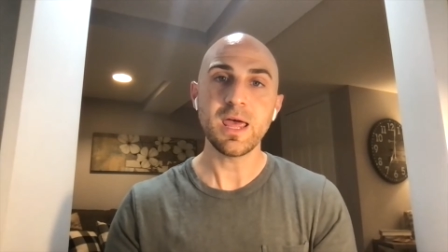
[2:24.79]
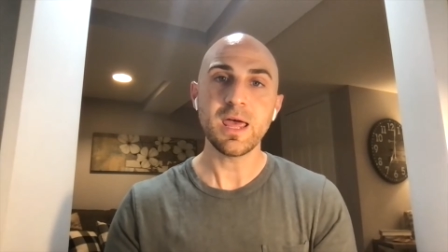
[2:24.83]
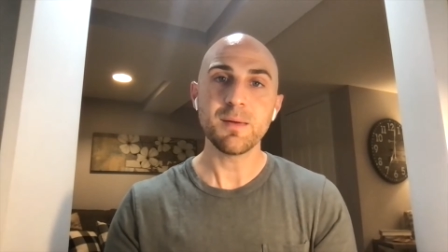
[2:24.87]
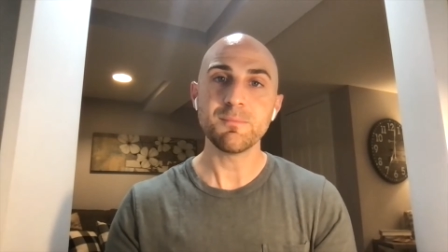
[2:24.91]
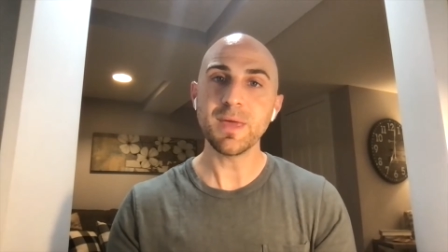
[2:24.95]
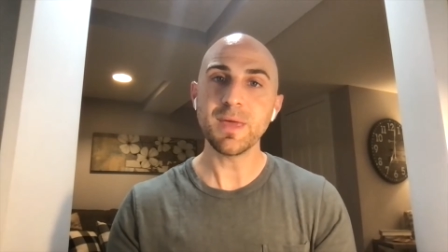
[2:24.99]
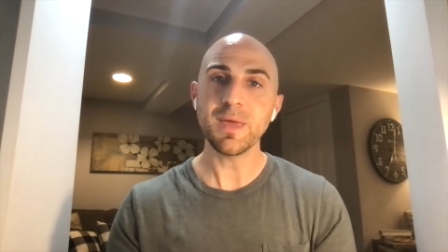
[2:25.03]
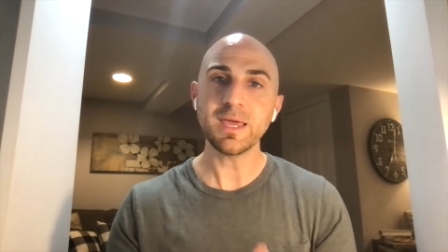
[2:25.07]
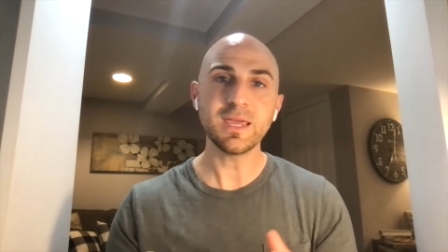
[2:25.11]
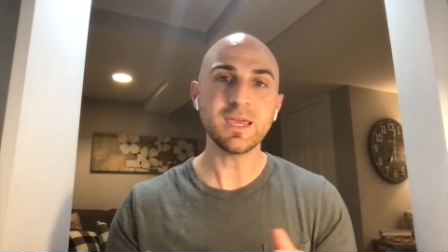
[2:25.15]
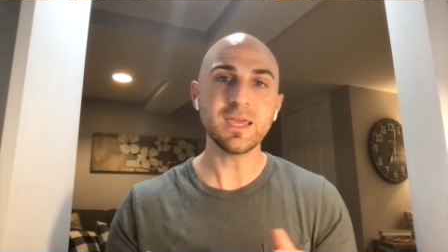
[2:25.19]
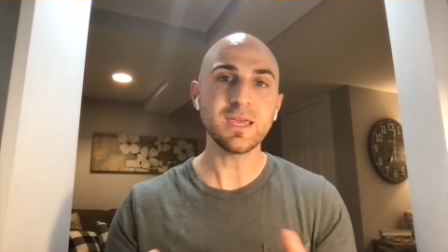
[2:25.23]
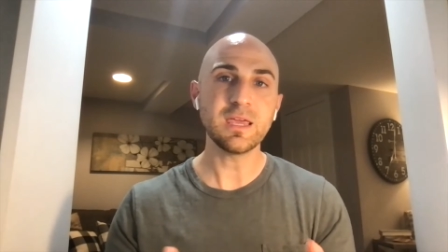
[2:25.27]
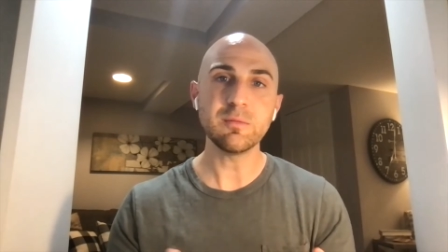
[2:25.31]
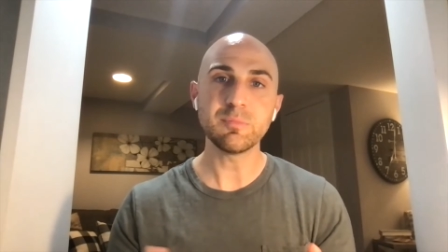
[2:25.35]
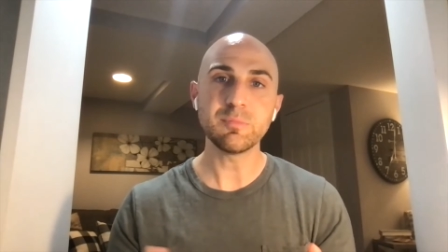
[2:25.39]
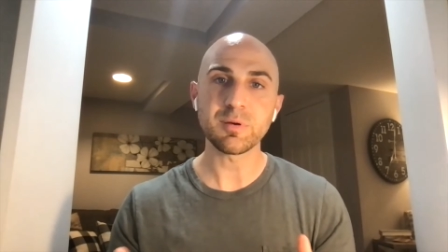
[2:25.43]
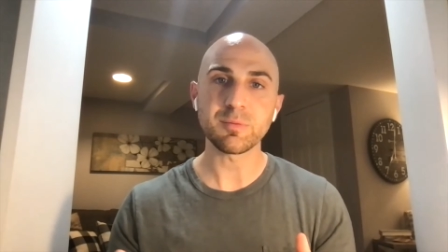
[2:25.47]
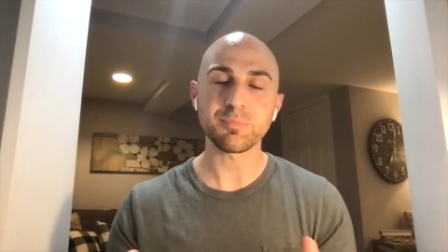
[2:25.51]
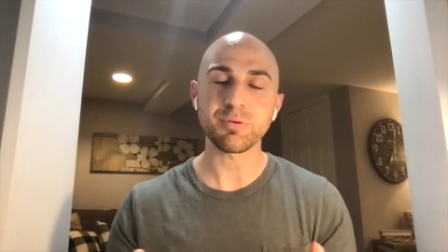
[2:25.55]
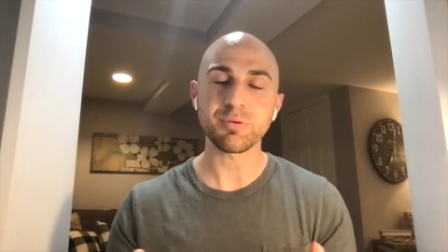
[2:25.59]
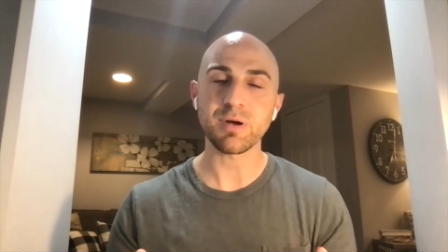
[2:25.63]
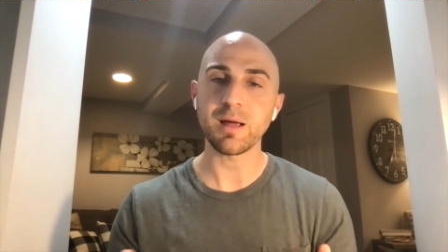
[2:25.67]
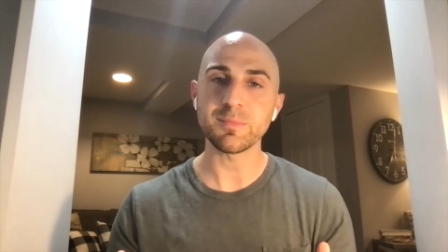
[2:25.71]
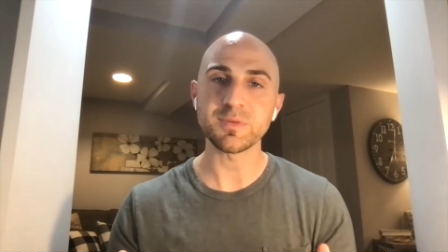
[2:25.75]
making and
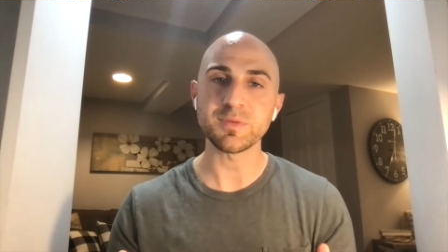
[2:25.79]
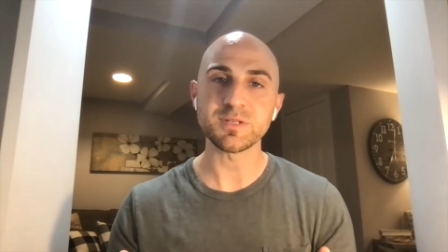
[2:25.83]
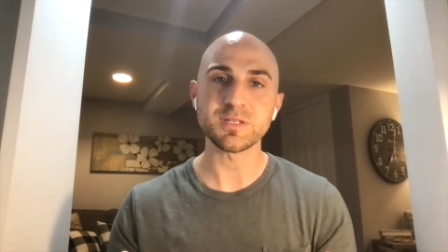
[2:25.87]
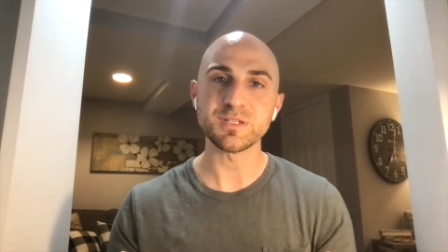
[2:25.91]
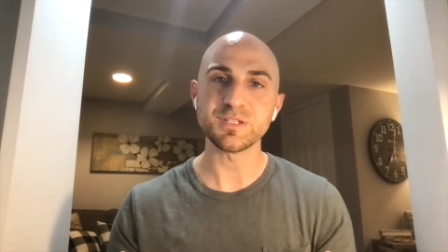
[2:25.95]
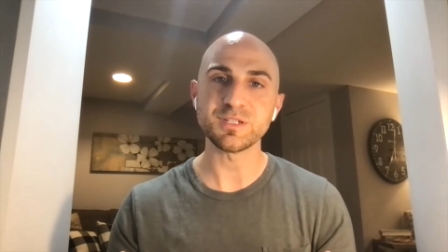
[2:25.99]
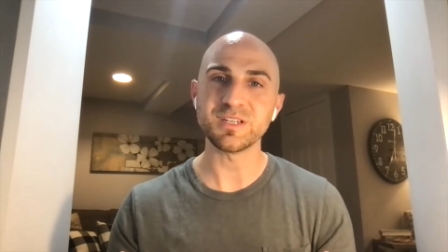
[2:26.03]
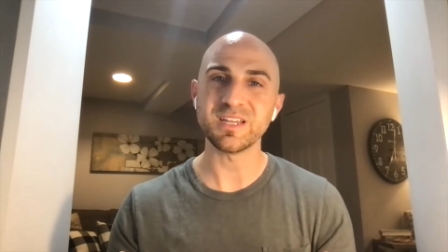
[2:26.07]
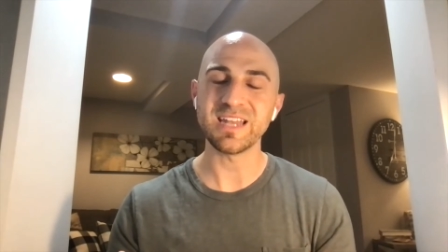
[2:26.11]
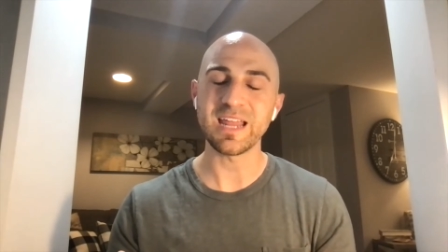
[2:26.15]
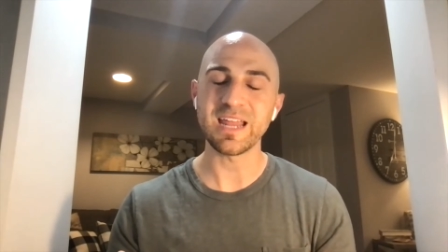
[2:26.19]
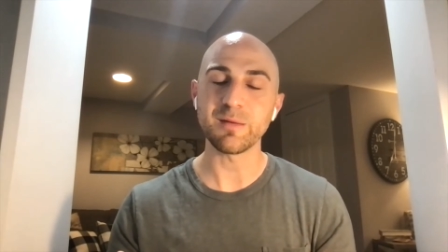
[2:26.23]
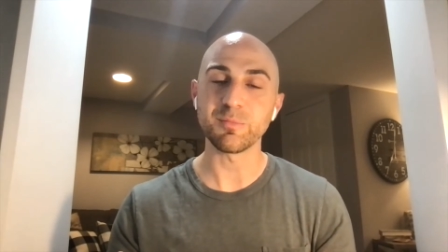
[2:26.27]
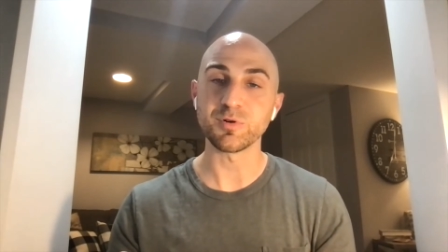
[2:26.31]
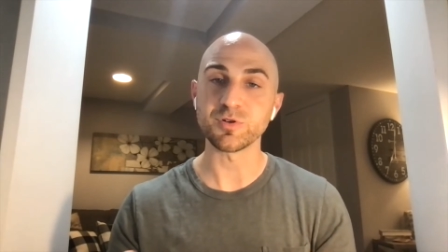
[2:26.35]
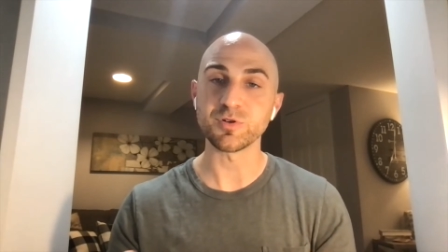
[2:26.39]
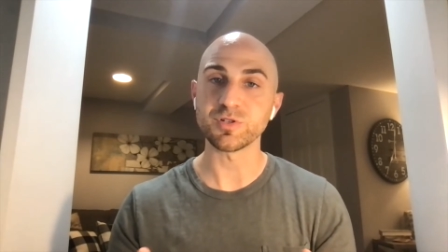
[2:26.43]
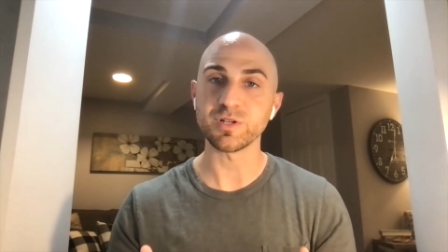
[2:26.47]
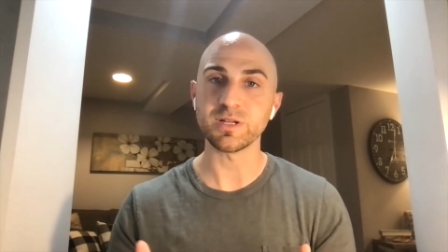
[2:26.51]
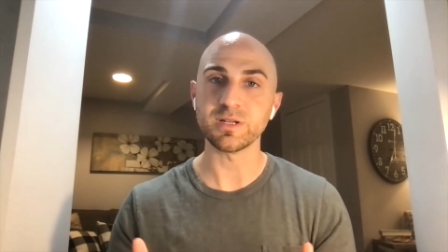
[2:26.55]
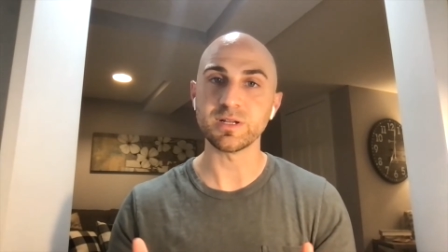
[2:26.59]
keeping promises to neighbors